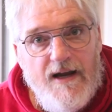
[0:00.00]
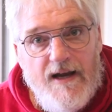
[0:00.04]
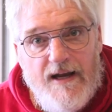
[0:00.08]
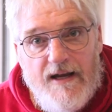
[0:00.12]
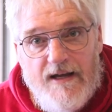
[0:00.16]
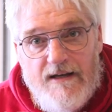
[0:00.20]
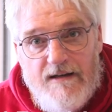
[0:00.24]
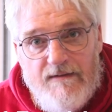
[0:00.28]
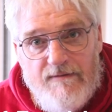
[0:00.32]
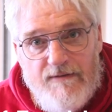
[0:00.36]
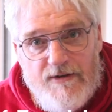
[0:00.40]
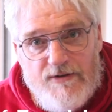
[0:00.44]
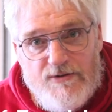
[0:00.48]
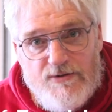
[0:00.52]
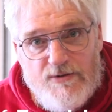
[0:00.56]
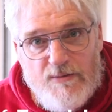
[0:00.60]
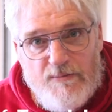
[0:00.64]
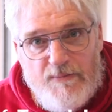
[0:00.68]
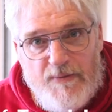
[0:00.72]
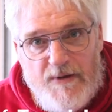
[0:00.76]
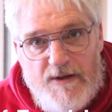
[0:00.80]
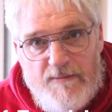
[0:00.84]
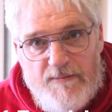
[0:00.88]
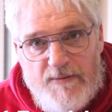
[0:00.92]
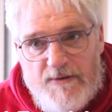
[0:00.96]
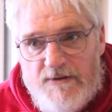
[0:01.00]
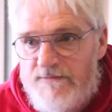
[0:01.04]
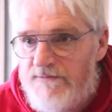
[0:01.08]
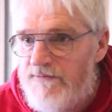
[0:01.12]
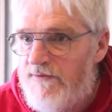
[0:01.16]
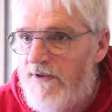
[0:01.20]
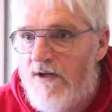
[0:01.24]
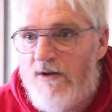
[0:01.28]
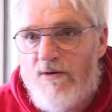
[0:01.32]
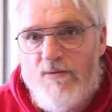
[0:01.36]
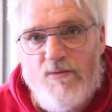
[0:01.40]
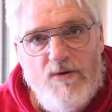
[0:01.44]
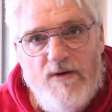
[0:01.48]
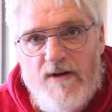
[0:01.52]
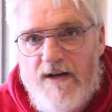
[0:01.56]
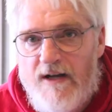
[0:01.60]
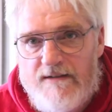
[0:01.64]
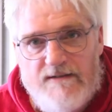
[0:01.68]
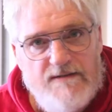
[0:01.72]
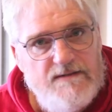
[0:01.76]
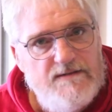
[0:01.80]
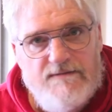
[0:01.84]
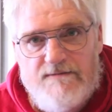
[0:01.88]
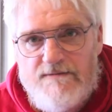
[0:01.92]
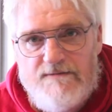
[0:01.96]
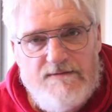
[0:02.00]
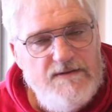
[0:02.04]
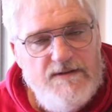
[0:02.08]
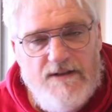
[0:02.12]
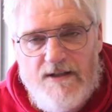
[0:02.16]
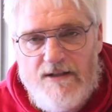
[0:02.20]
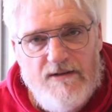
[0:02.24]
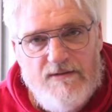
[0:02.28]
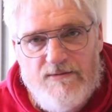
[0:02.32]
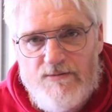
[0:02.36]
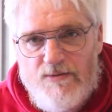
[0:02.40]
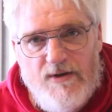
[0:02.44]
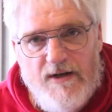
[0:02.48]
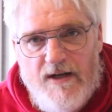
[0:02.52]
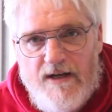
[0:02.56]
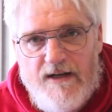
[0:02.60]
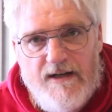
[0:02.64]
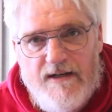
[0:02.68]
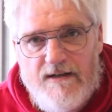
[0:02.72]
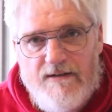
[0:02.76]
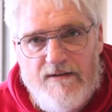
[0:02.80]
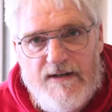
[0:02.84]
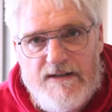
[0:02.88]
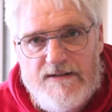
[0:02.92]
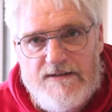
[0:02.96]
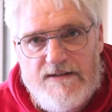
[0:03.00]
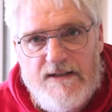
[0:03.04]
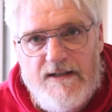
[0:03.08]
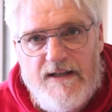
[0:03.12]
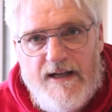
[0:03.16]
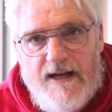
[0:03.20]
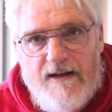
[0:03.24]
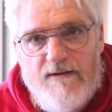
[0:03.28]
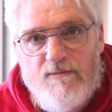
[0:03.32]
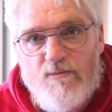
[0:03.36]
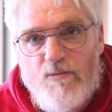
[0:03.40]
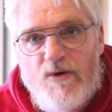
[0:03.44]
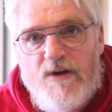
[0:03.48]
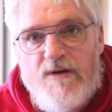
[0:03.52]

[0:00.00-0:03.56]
Individual people, no, we're not you know, we're not interested in that.